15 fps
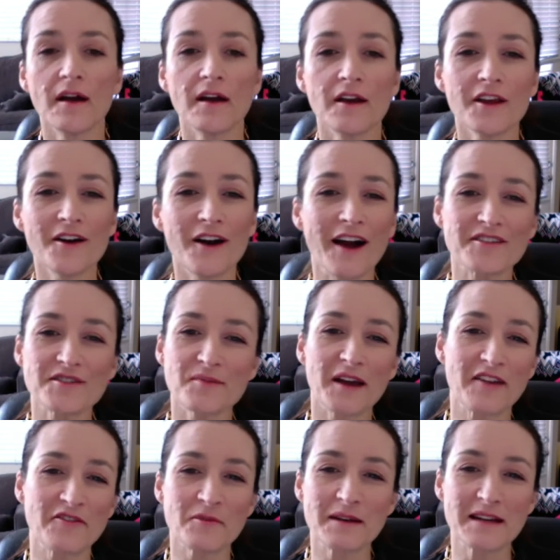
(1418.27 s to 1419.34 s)
You don't have to put
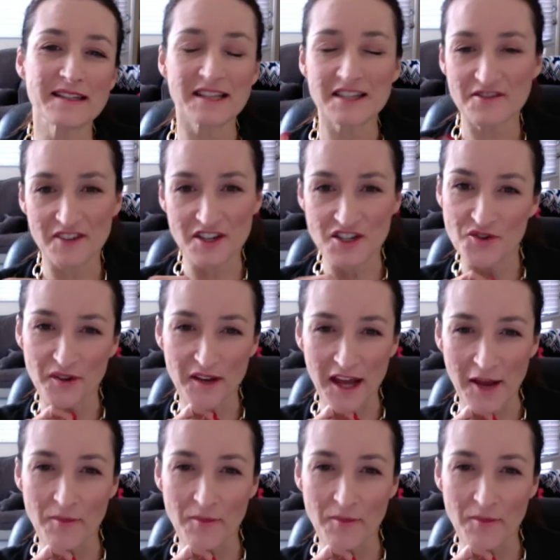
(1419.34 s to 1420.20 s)
everybody's individual name.